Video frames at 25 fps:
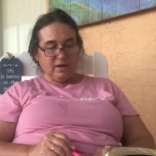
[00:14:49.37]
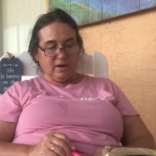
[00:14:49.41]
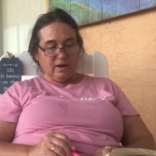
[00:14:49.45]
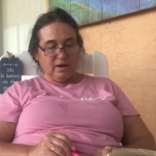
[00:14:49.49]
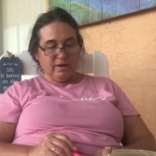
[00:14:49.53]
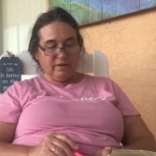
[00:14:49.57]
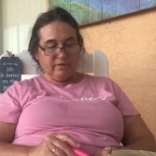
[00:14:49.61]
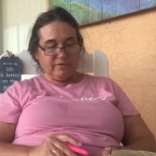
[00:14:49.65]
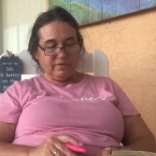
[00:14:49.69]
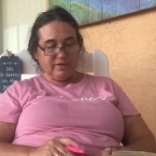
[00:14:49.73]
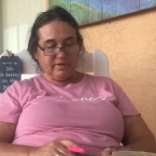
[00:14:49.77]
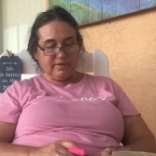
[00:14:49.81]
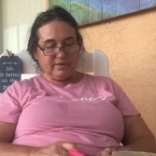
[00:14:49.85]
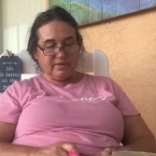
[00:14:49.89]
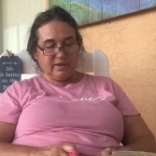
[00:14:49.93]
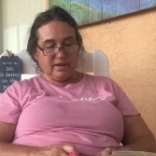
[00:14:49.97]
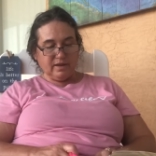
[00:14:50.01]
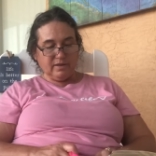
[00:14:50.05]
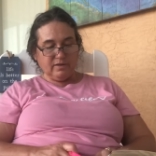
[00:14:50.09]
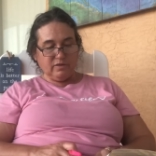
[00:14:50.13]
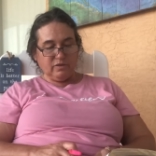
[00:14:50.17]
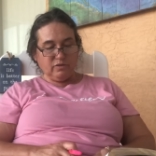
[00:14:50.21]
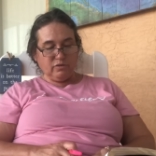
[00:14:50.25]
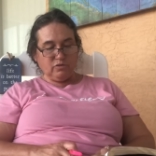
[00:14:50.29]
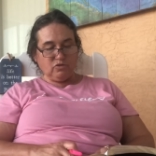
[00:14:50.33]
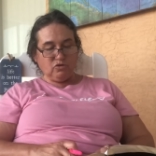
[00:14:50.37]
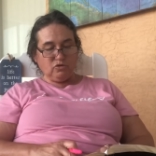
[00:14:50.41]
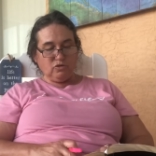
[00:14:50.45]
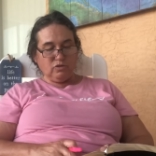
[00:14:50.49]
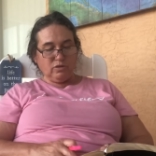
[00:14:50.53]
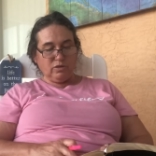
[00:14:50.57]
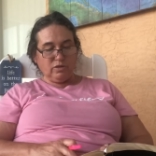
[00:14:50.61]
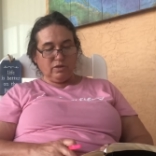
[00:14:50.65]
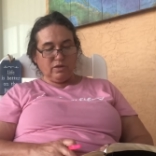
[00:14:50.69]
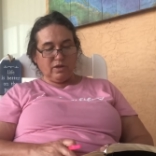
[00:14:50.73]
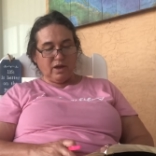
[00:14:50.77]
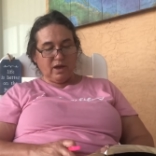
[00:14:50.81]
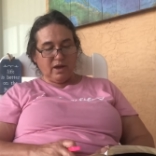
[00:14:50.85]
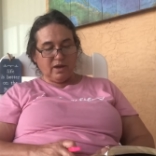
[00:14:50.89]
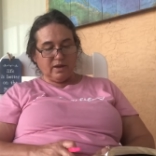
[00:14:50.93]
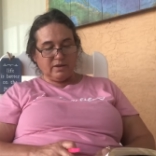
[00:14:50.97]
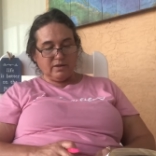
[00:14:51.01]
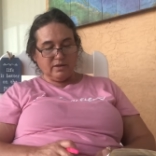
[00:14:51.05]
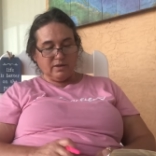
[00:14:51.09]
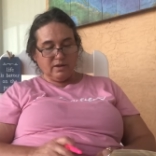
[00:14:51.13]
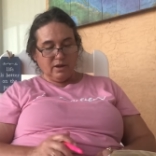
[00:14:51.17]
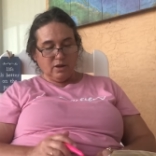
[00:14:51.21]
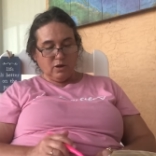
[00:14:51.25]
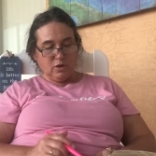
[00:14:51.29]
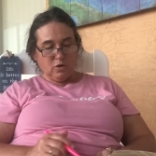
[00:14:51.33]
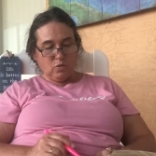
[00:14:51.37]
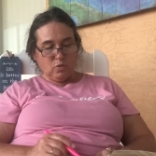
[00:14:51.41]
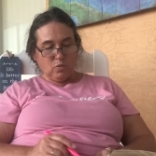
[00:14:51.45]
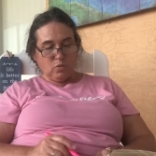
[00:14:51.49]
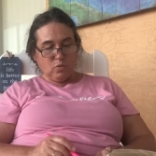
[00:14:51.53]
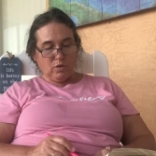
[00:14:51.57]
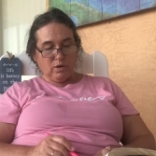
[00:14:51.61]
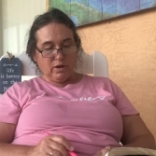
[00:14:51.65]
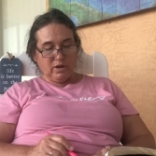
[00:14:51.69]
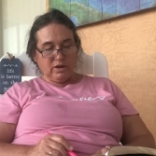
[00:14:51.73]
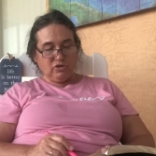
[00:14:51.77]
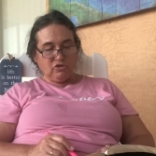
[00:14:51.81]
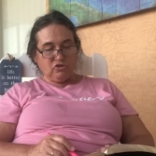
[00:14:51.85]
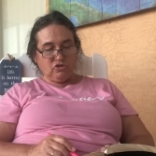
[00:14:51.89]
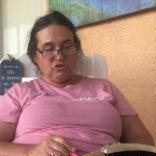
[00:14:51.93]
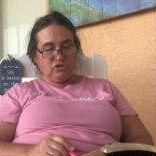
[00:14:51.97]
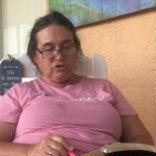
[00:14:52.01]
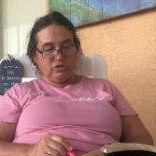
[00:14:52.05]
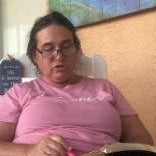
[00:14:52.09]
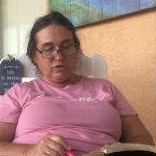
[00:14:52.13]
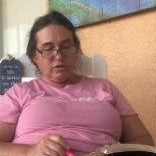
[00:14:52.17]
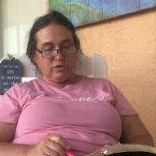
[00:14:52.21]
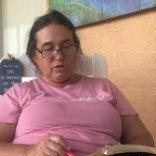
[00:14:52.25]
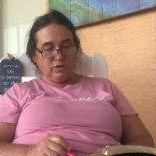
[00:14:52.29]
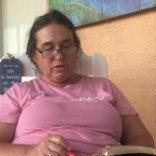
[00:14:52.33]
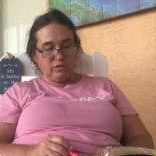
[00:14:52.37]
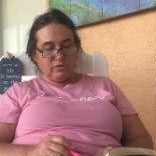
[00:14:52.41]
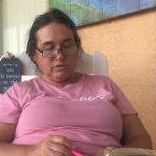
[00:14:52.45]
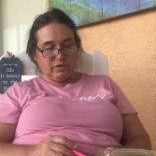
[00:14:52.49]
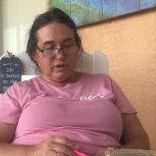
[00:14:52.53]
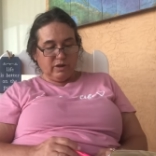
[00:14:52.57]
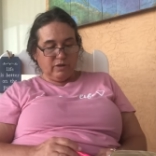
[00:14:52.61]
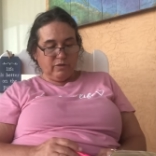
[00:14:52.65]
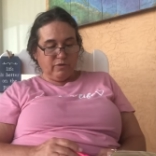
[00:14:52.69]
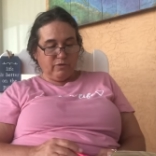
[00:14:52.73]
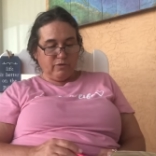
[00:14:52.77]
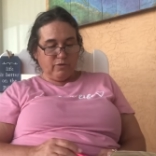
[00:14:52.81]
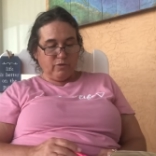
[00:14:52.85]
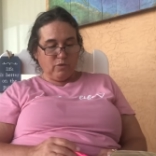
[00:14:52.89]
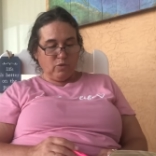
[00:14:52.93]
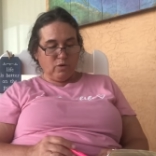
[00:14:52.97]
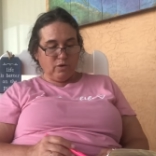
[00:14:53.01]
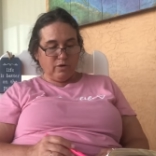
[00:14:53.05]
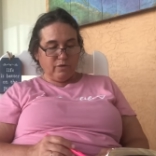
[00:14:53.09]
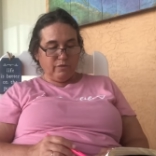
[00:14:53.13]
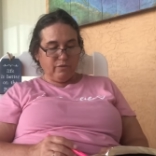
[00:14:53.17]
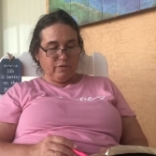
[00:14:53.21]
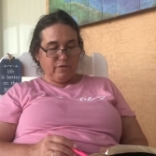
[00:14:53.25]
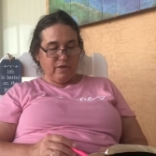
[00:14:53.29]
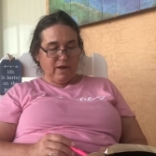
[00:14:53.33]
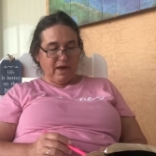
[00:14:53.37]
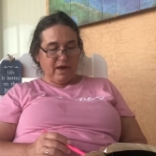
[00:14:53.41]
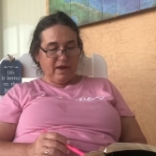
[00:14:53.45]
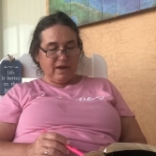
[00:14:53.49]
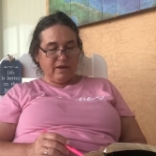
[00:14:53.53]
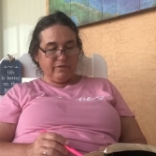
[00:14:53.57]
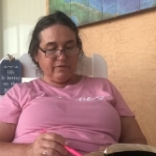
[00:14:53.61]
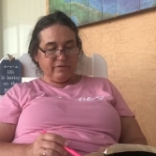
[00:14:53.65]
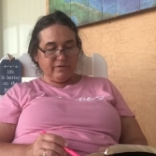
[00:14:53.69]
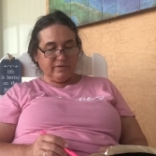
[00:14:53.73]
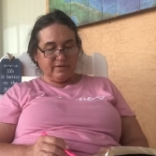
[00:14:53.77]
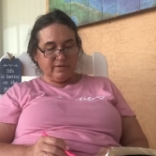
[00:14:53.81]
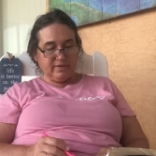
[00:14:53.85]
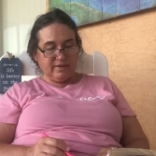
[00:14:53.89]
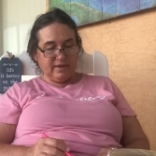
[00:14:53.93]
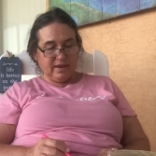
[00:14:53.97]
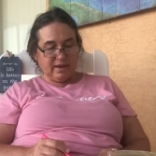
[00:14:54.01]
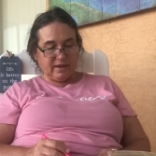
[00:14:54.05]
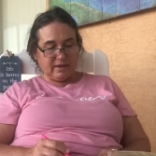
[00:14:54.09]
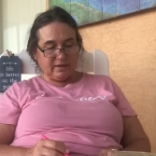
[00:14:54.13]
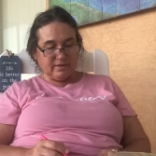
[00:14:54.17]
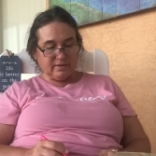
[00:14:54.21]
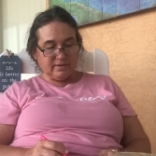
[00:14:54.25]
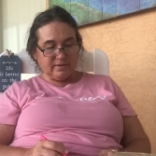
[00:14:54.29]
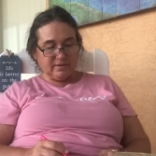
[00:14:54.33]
Of the sons of Juthon, one, two, three, four, five, six,